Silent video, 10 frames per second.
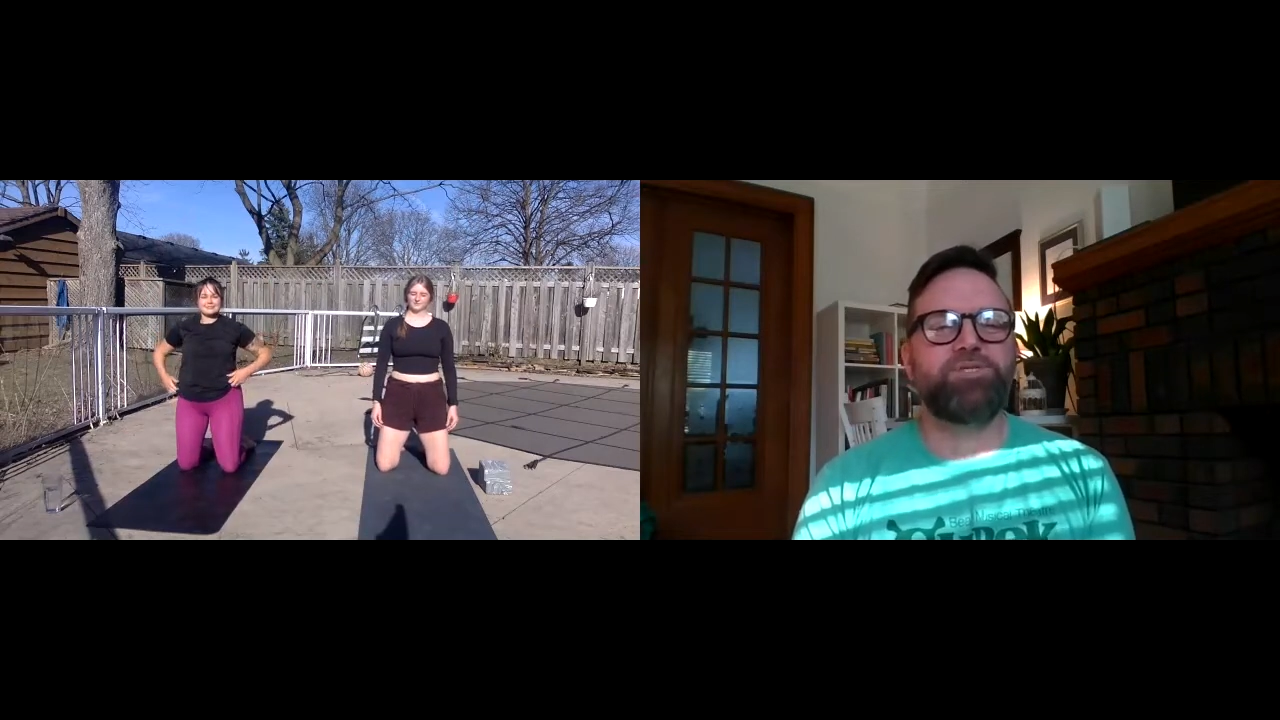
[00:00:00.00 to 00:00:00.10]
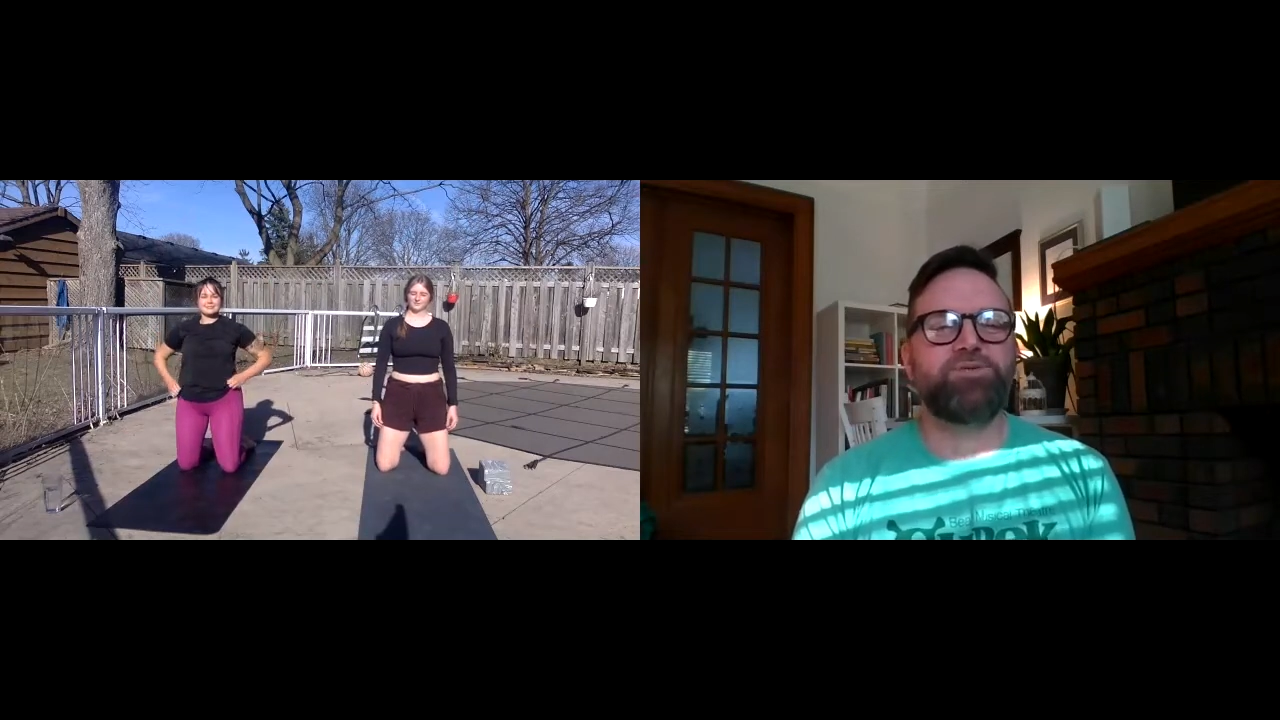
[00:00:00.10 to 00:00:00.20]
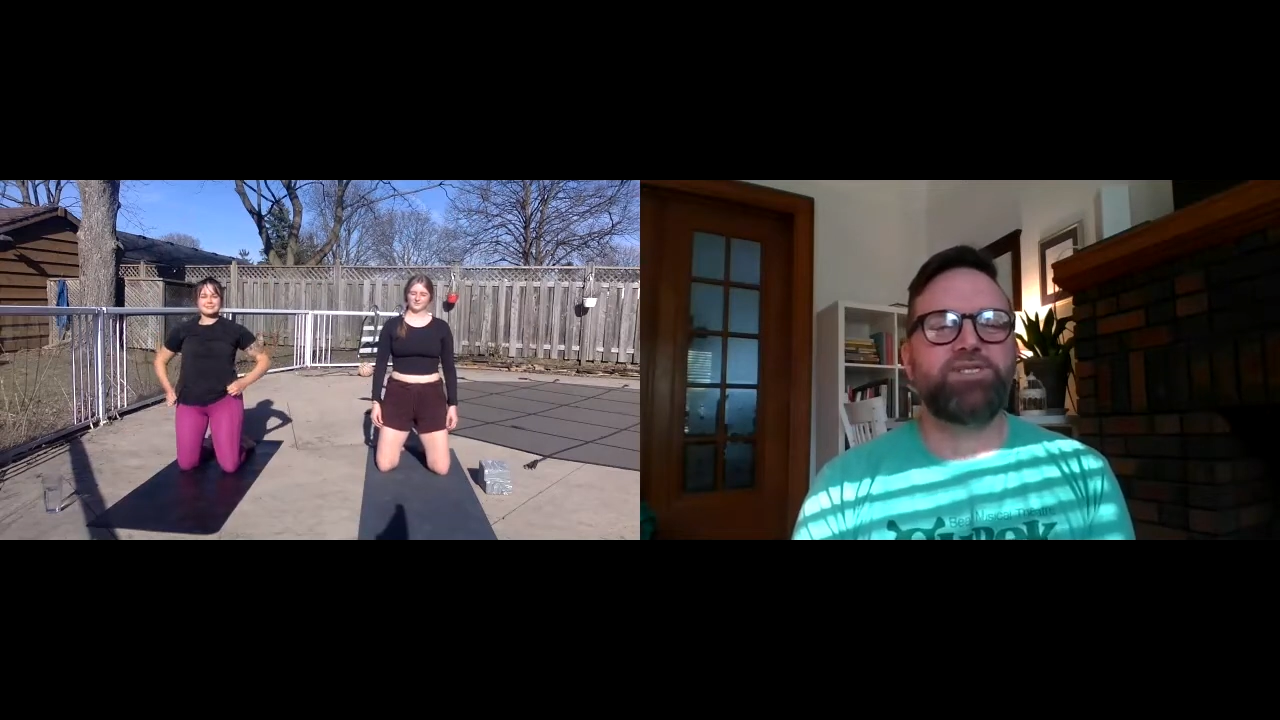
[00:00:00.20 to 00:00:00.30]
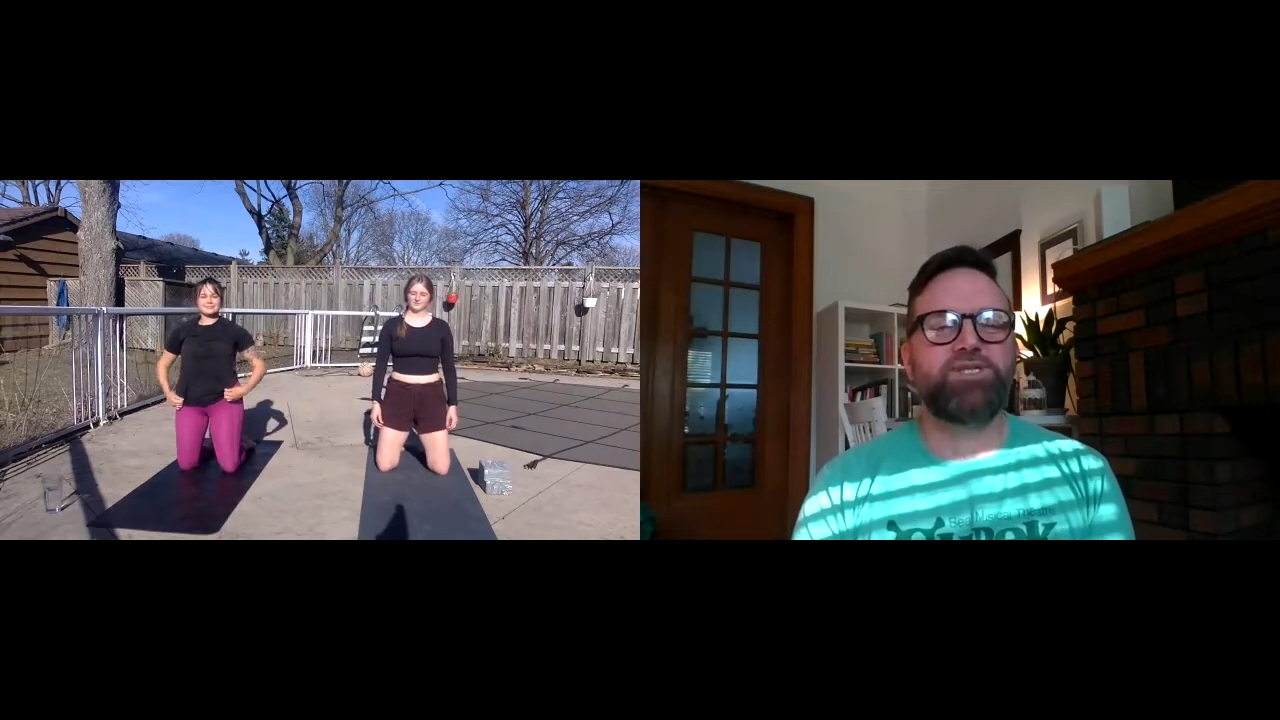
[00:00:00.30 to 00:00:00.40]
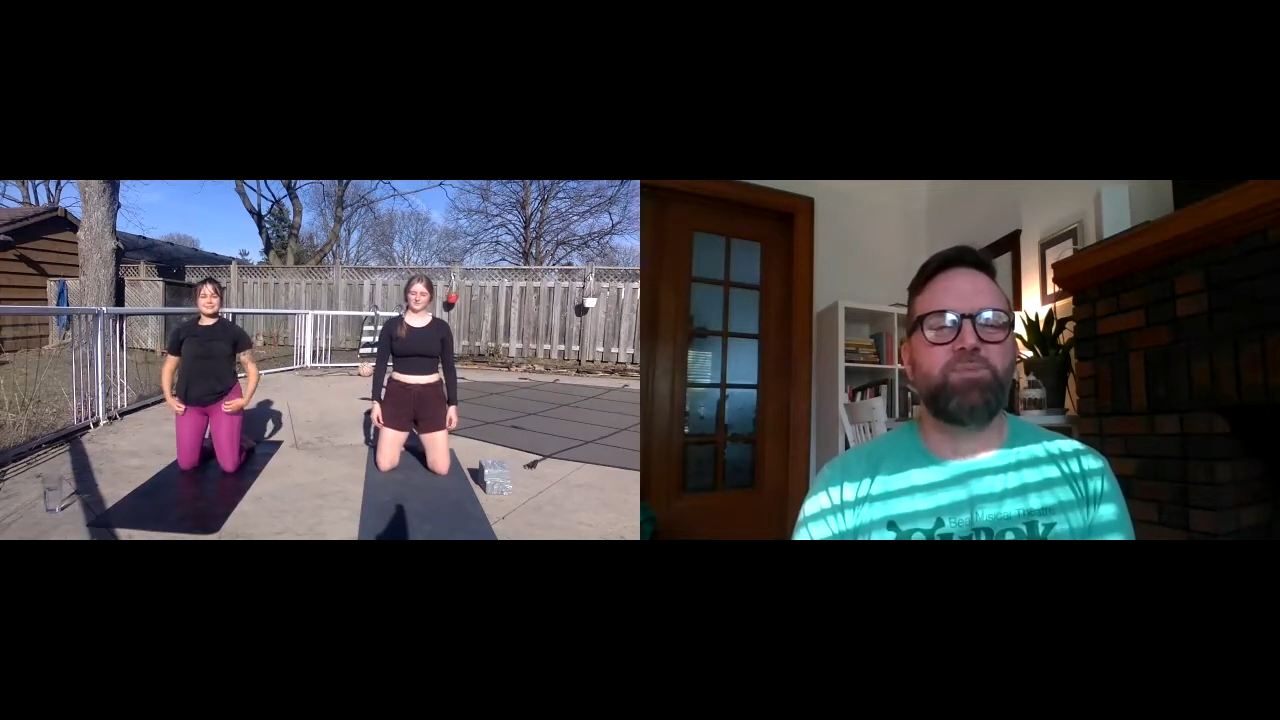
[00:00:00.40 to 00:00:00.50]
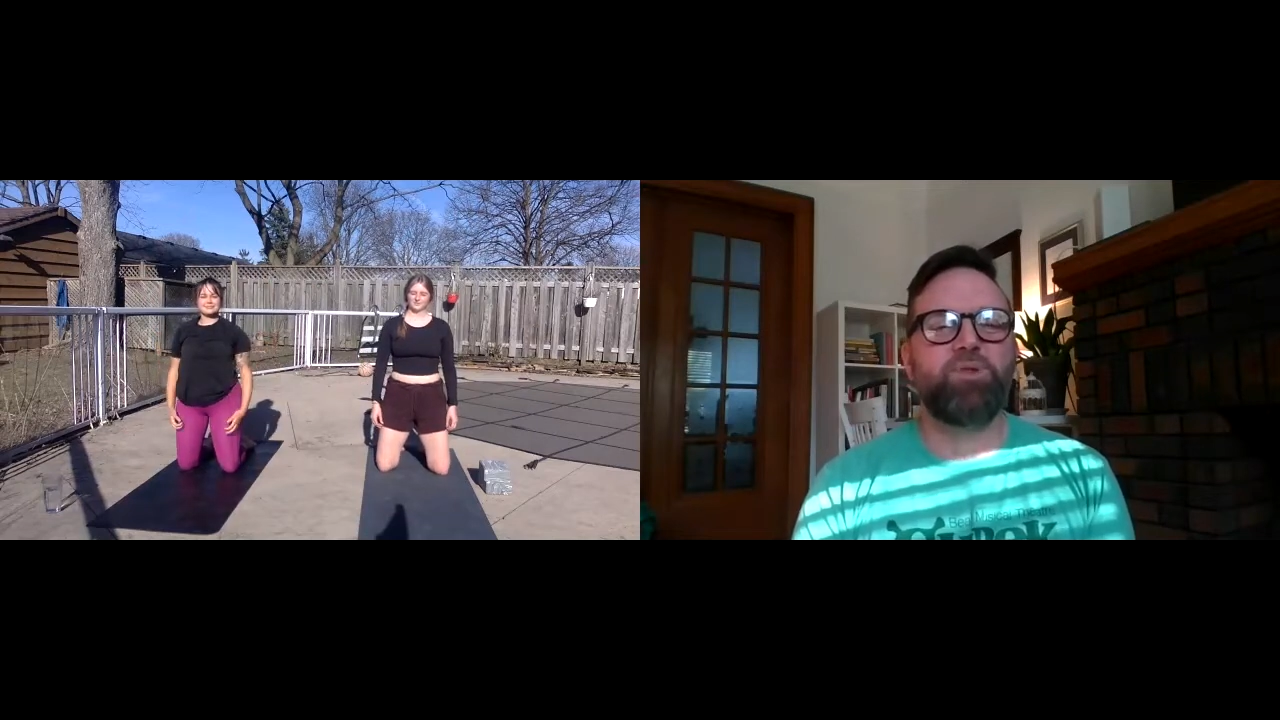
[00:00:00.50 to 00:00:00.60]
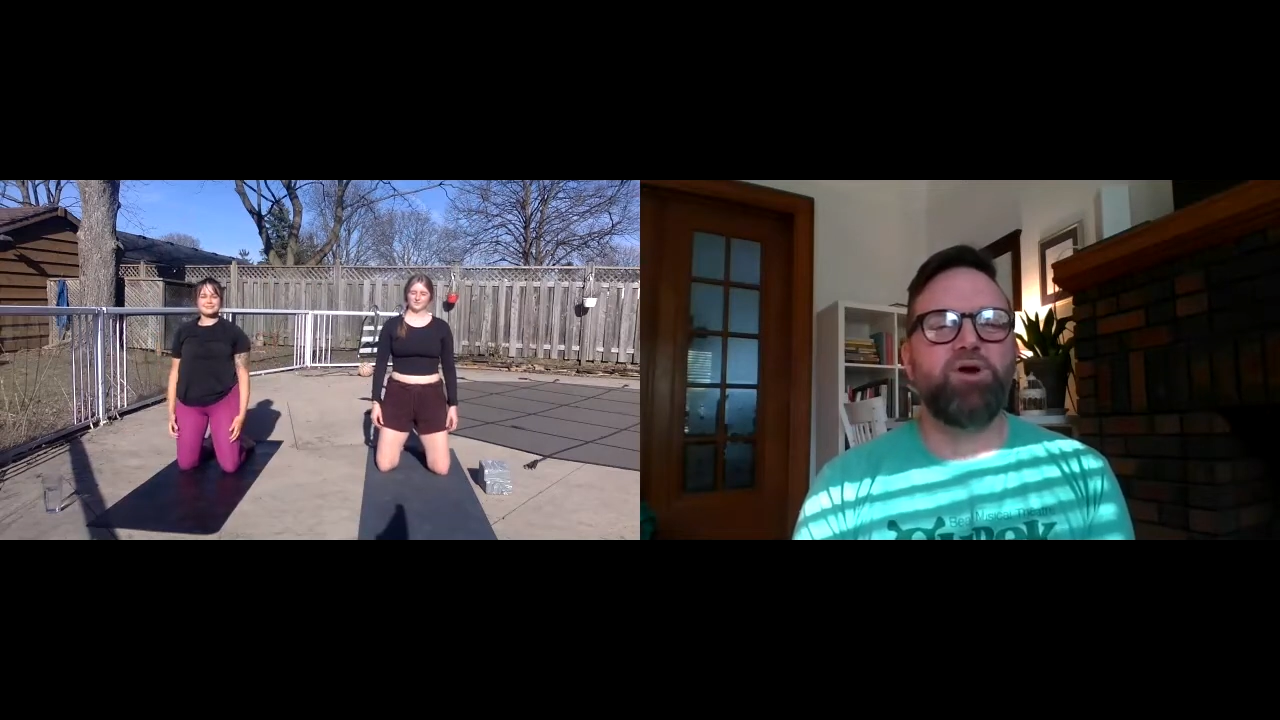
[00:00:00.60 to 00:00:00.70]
stretch up,